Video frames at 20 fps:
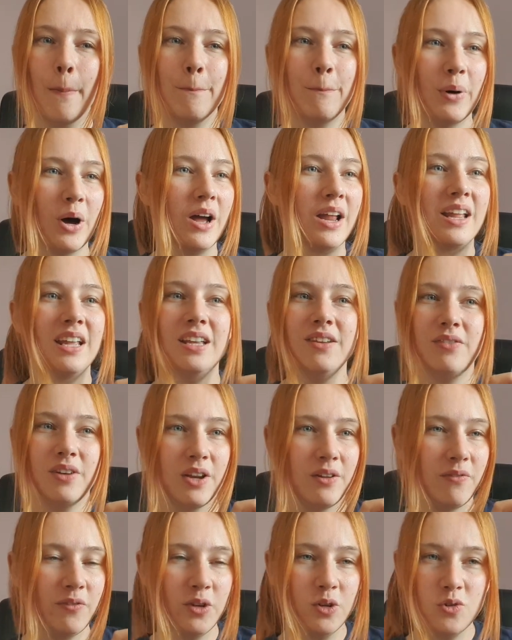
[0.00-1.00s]
But even
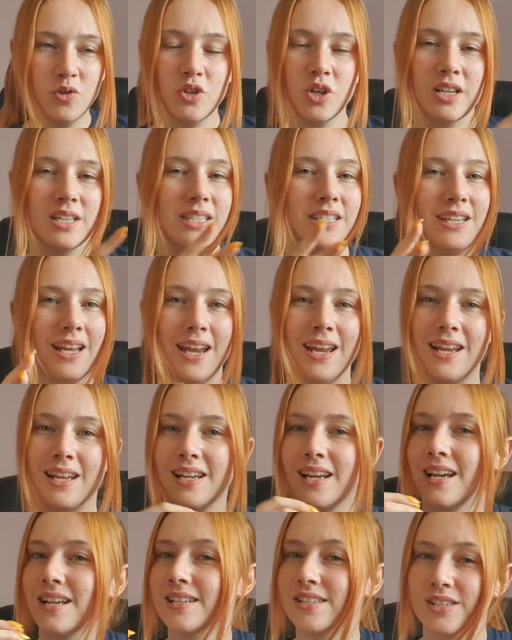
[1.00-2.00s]
if you just take
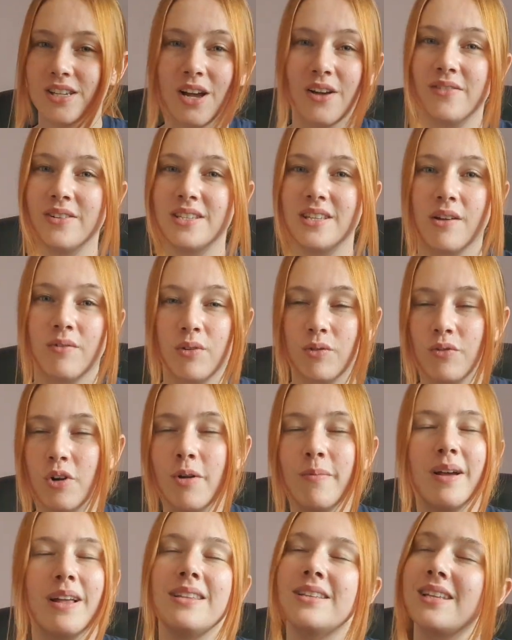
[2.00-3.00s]
it as surface level
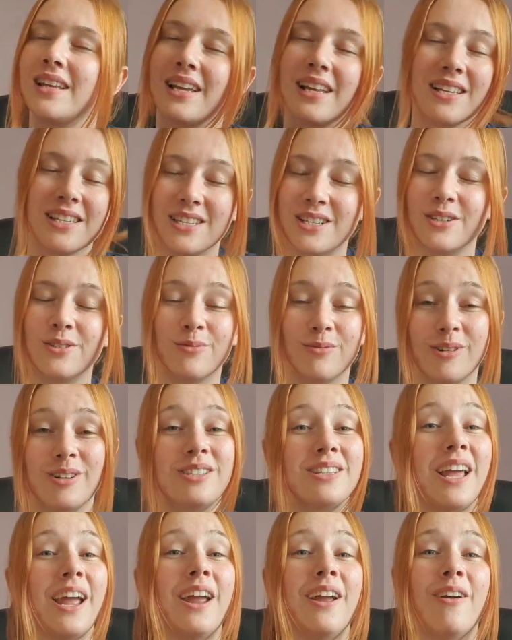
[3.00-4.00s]
romance, like, it still
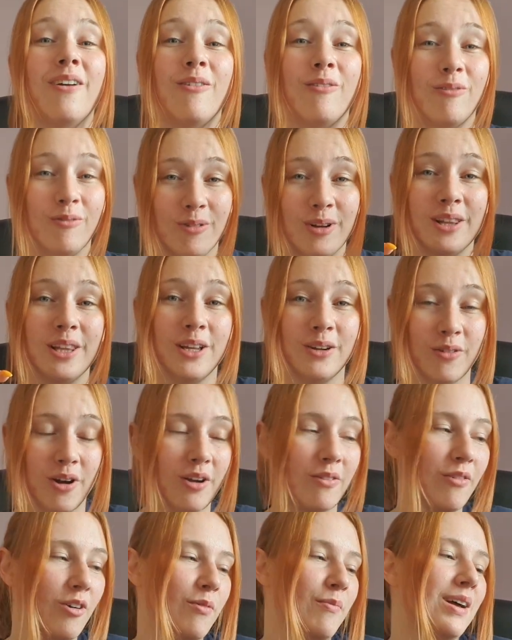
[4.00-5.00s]
was a really
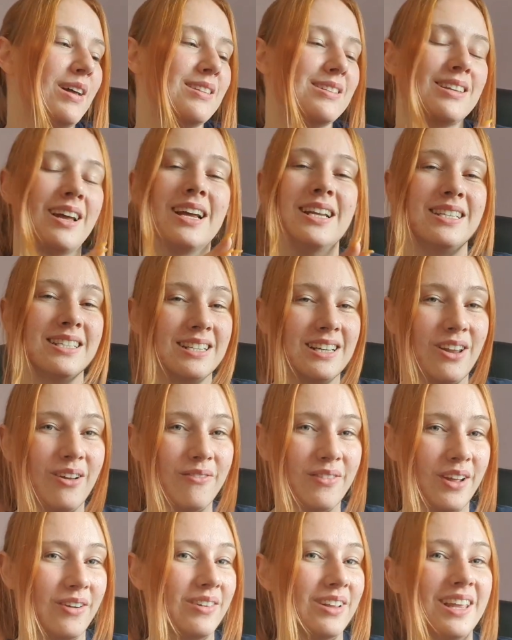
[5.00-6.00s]
great romance. I did
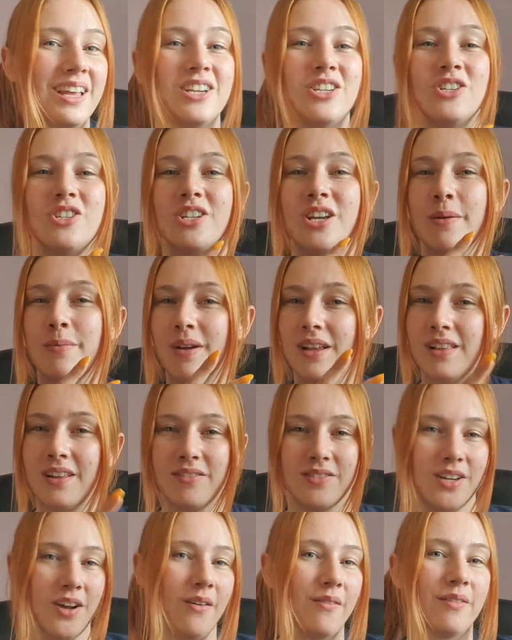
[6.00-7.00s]
love their relationship. I
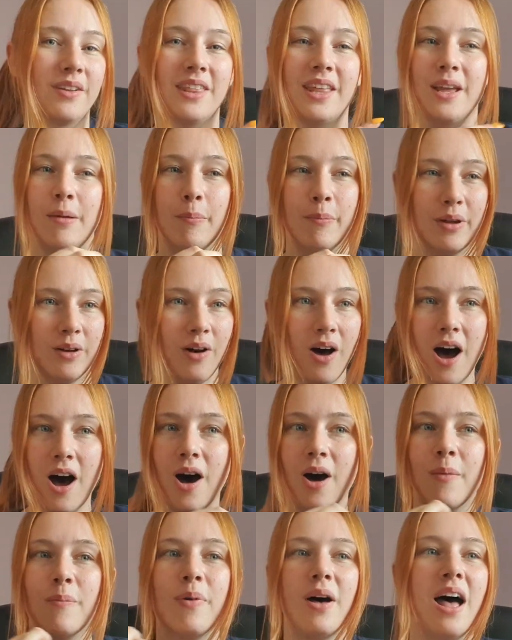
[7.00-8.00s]
loved how everything built
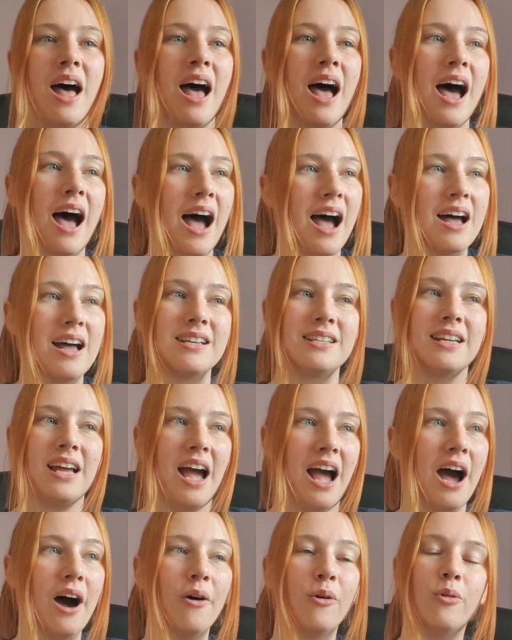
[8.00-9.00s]
up and
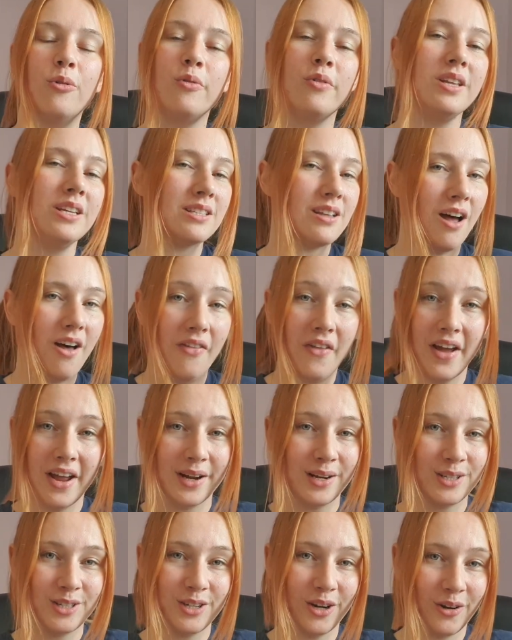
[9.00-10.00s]
how all these other
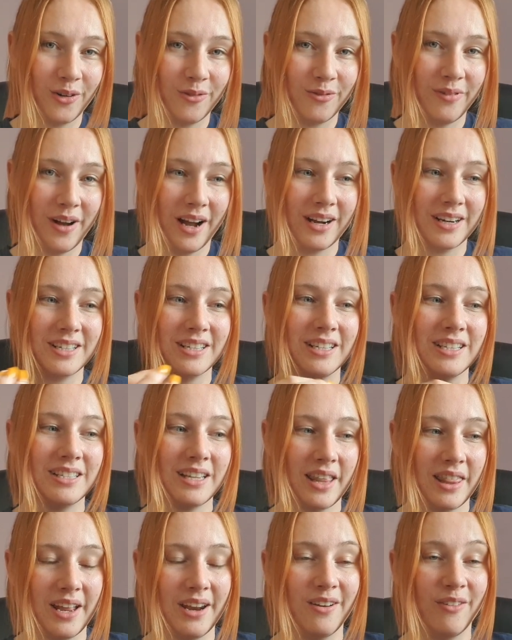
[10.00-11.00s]
external factors
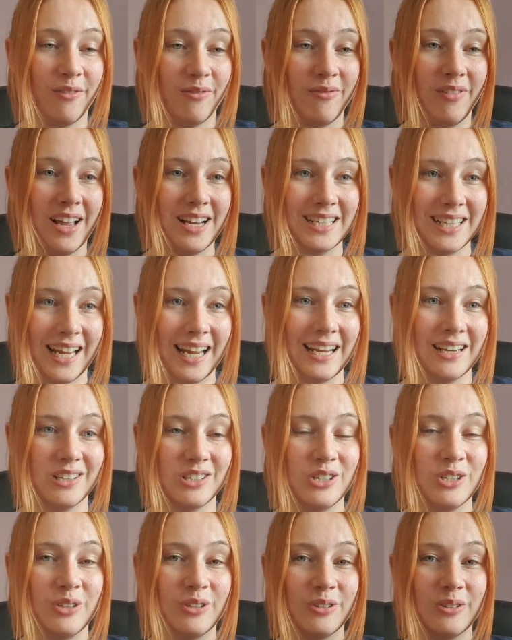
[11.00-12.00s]
then fed
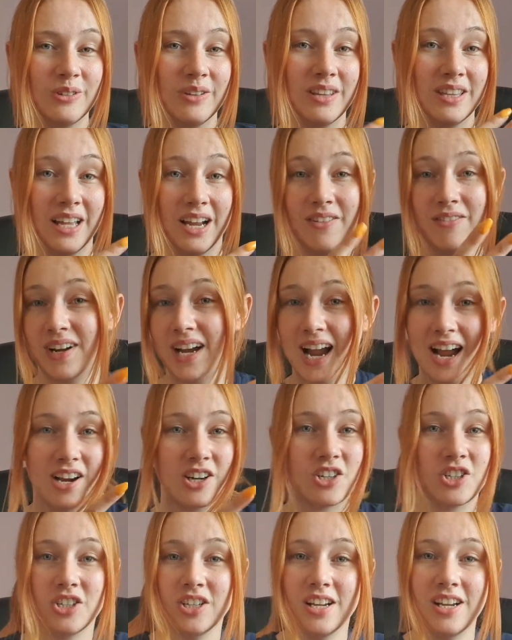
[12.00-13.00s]
into their
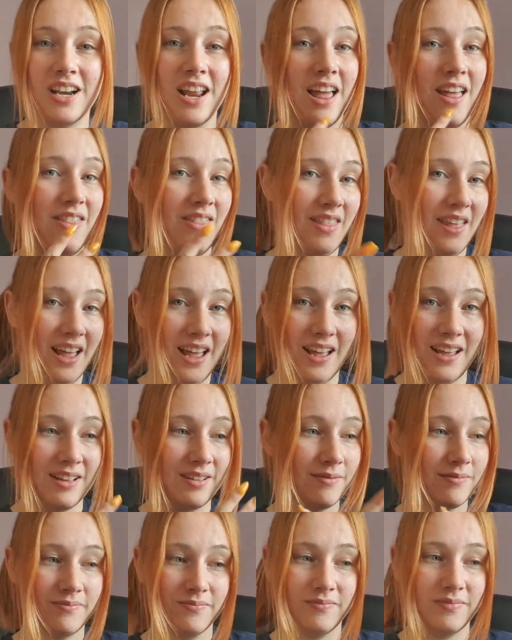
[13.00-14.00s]
reaction and
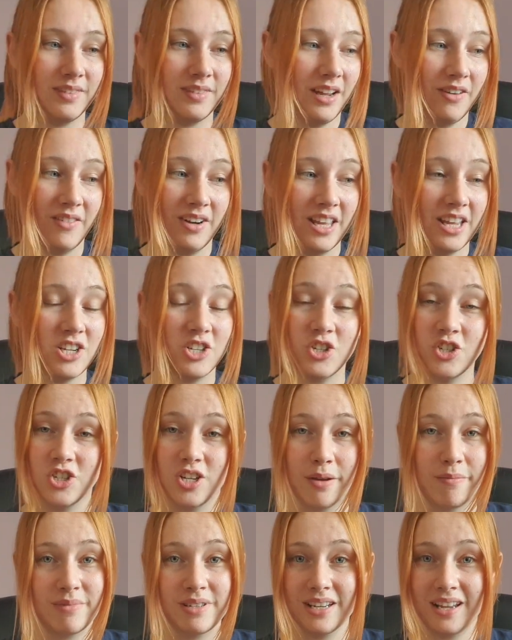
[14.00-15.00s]
their
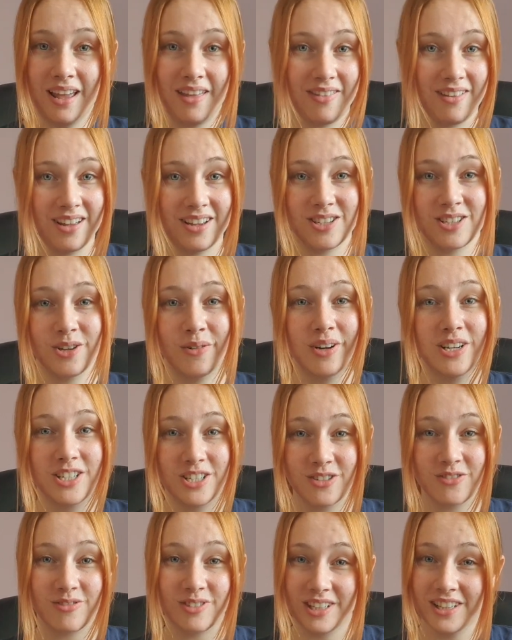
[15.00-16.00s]
relationship together. So I
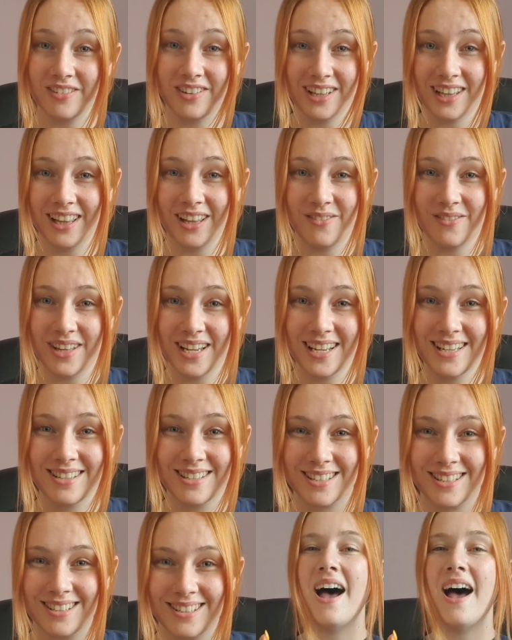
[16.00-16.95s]
did really, really love this.